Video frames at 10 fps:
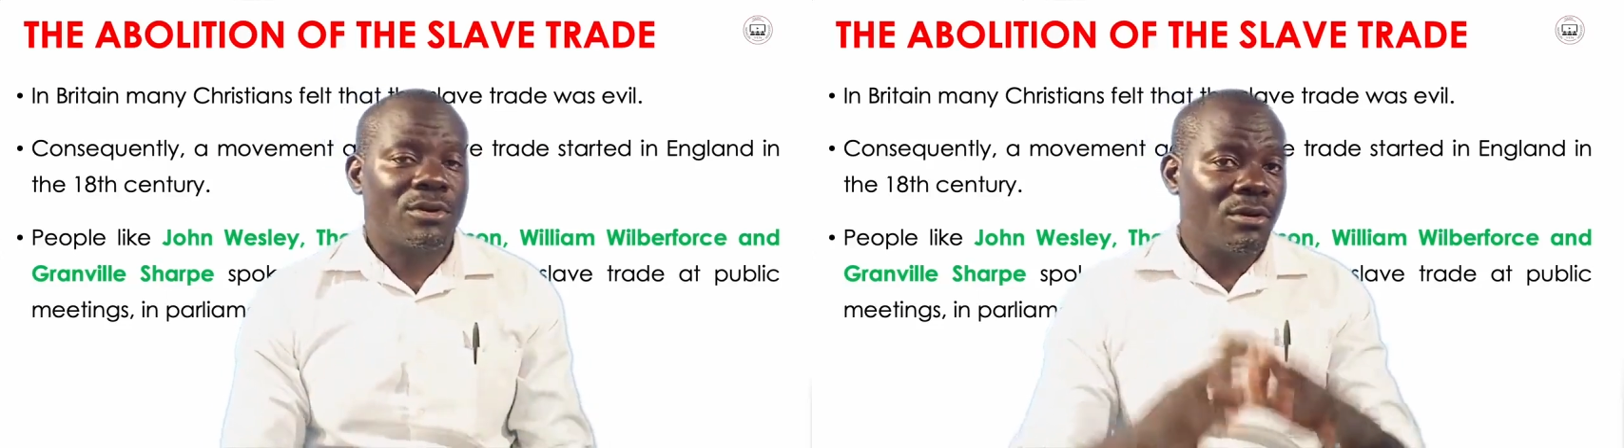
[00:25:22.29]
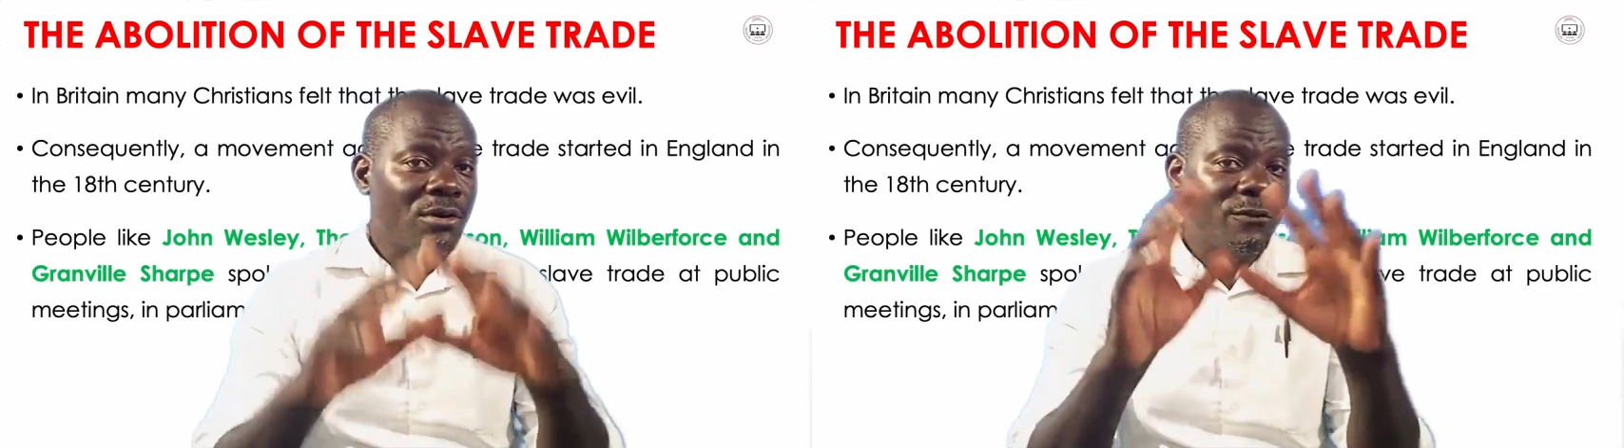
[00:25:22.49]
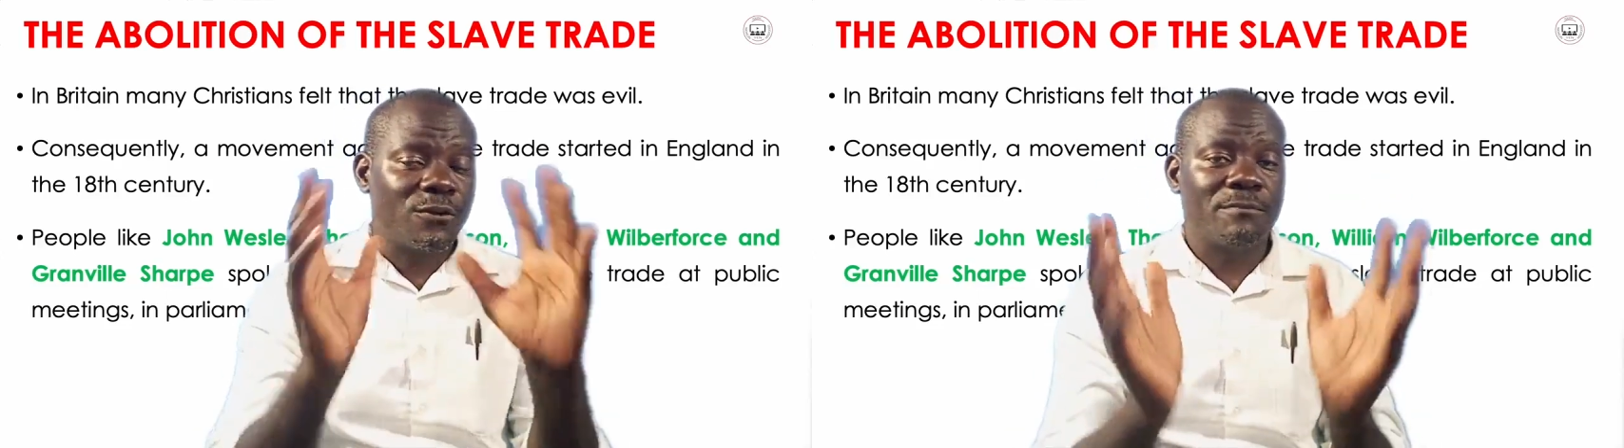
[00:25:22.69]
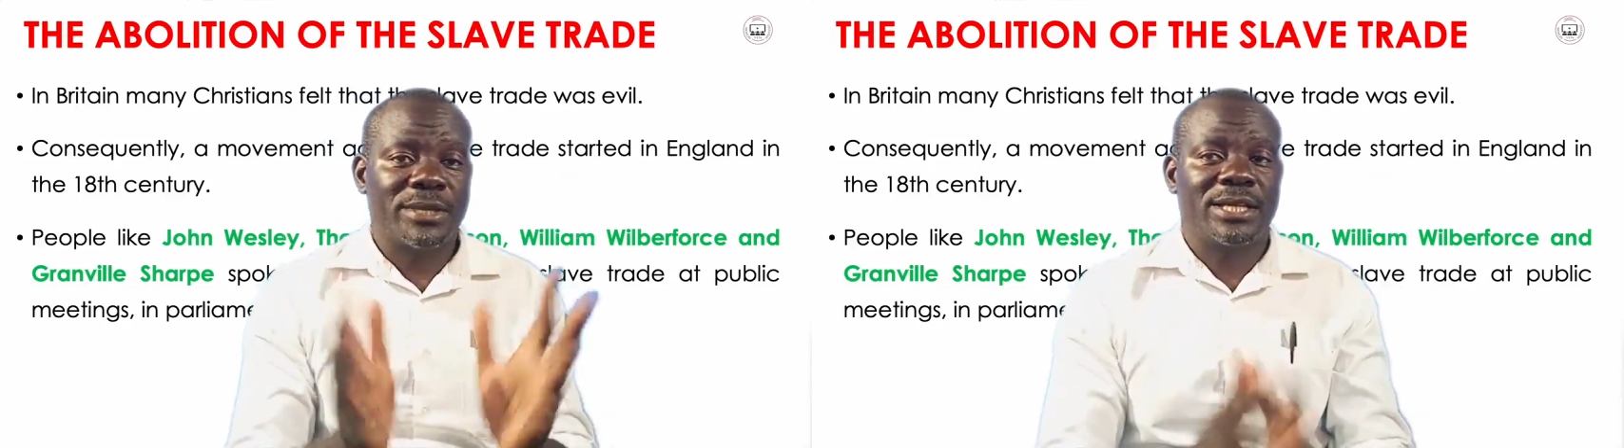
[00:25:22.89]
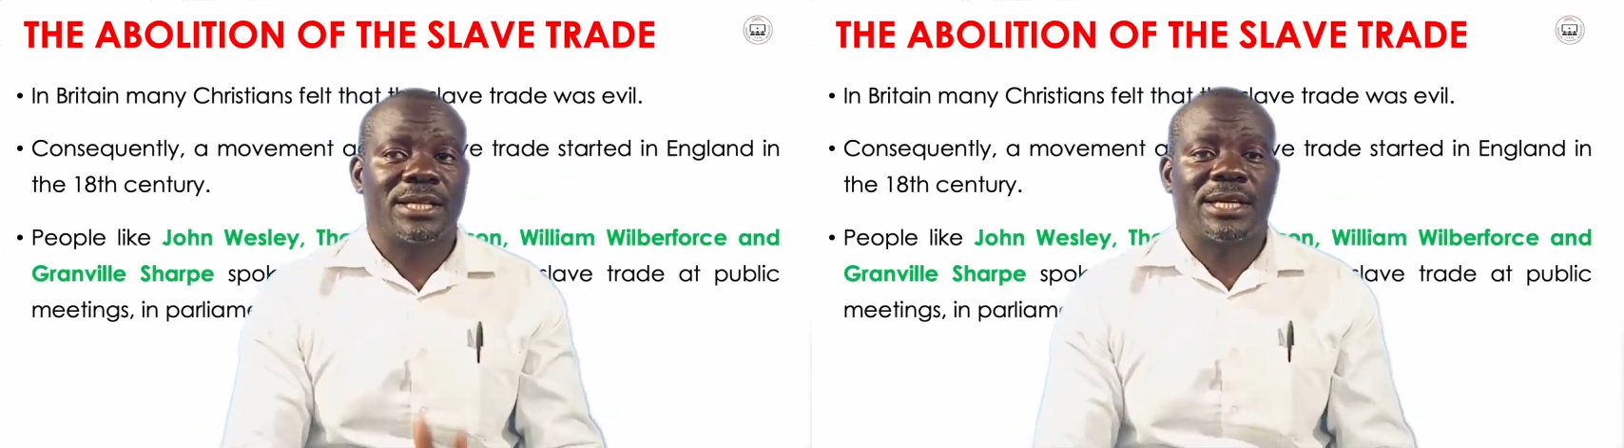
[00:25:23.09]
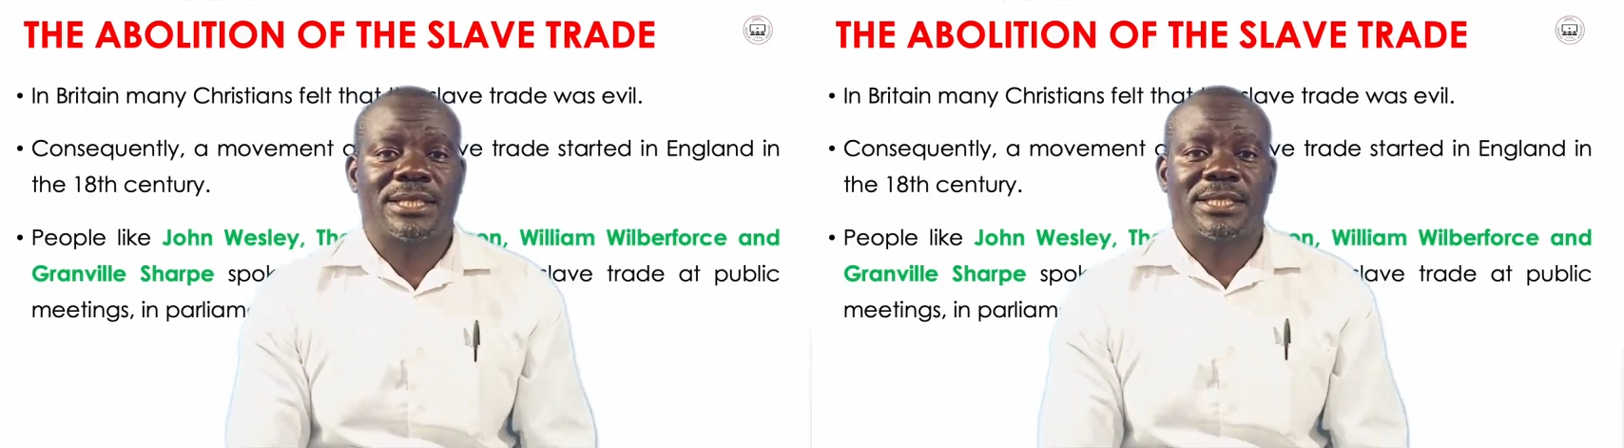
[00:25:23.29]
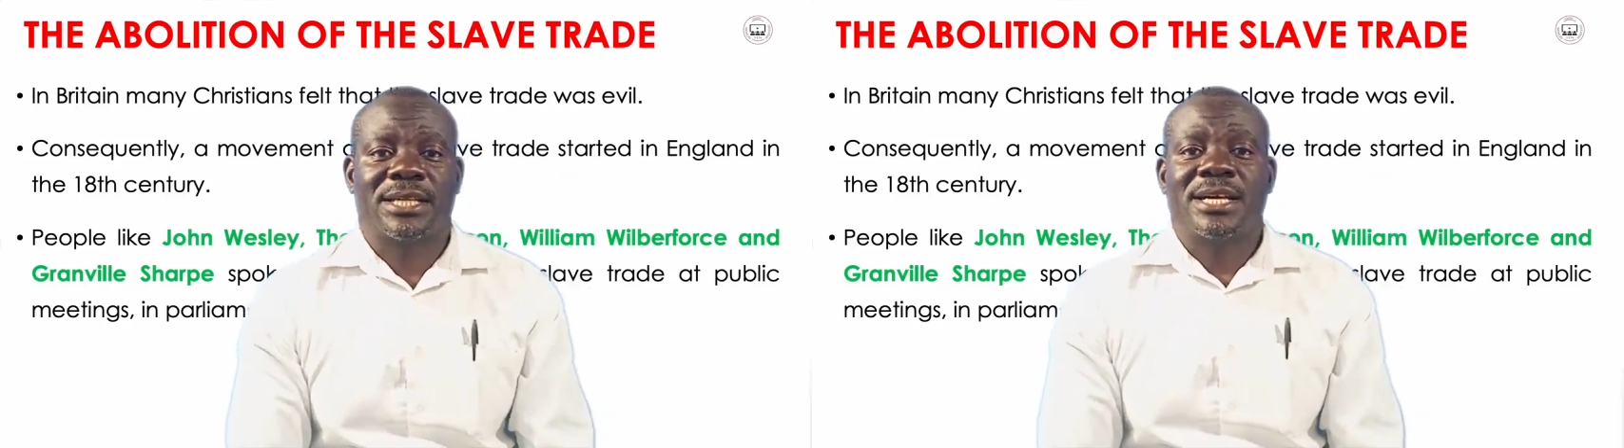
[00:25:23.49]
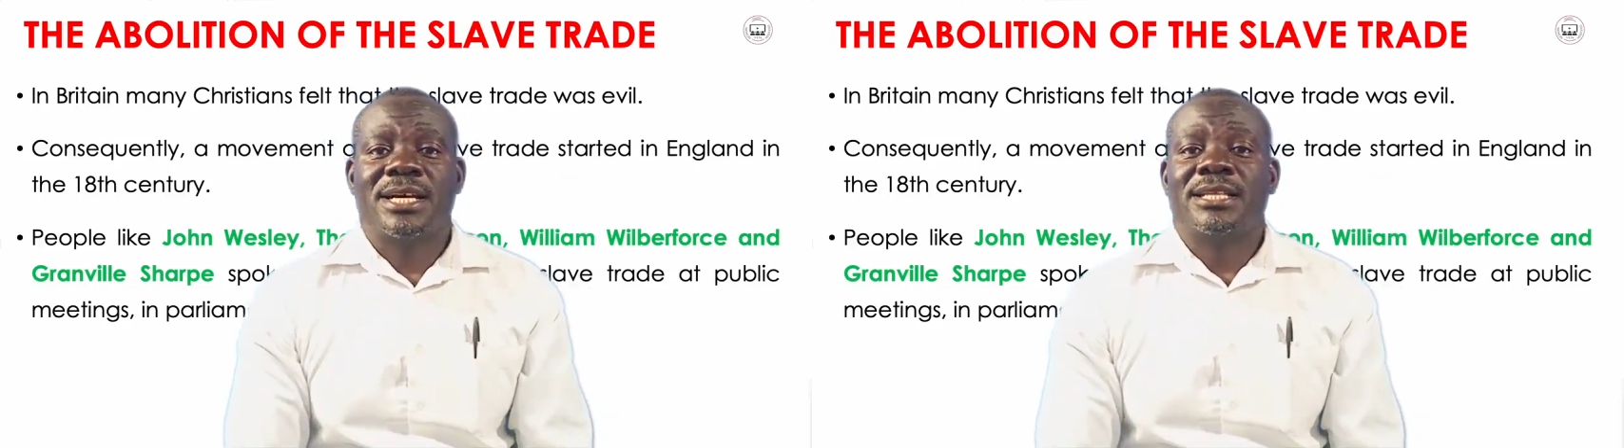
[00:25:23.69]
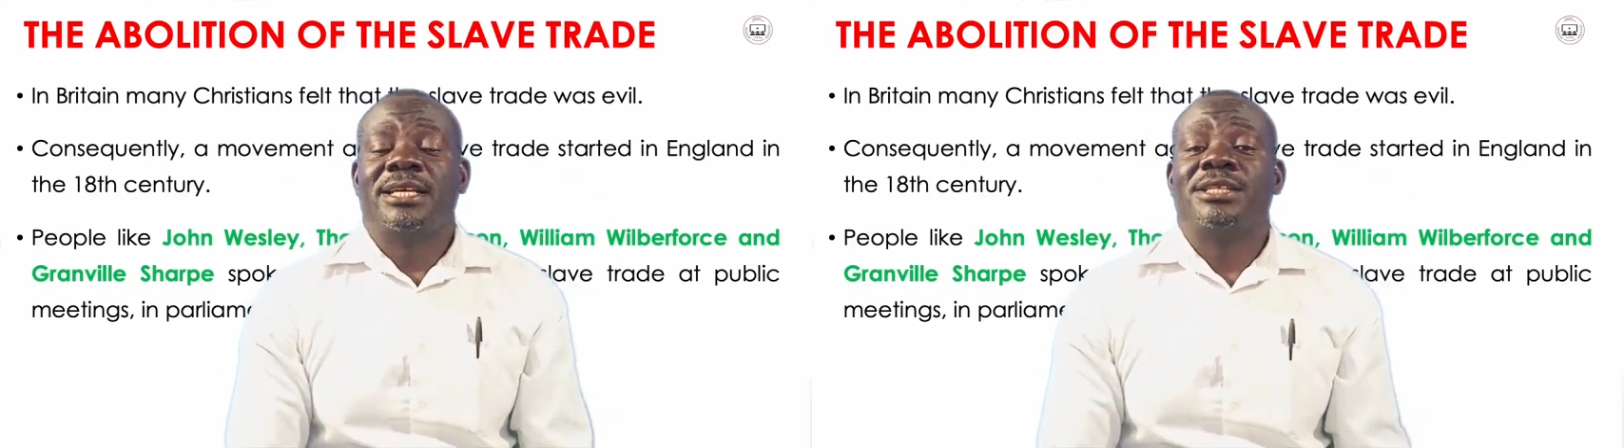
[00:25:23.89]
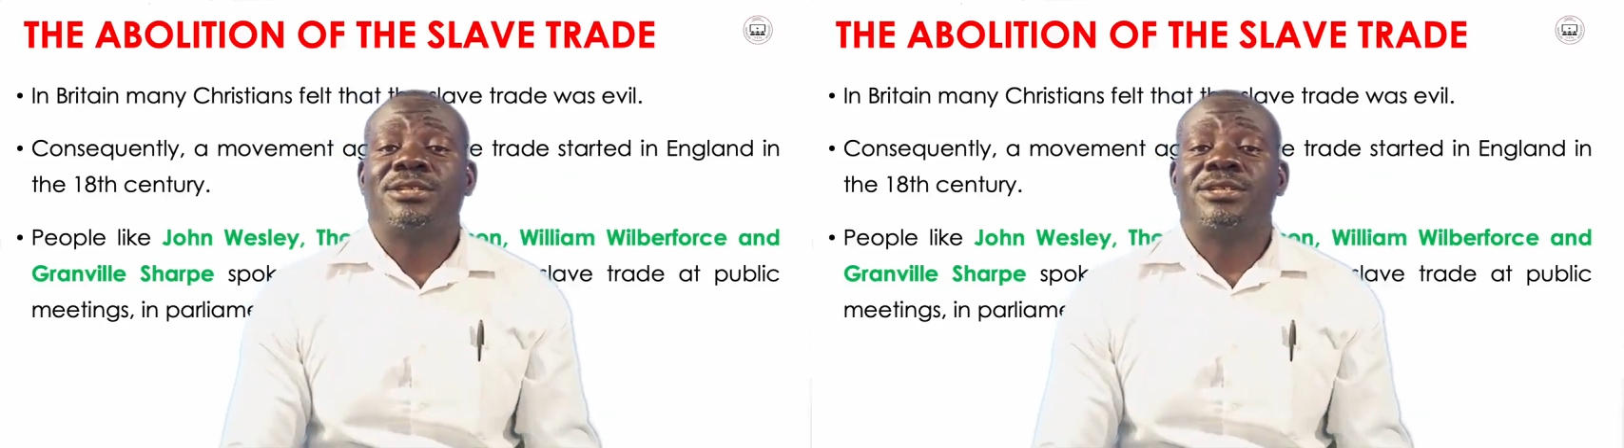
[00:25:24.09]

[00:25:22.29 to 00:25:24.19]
all from England, they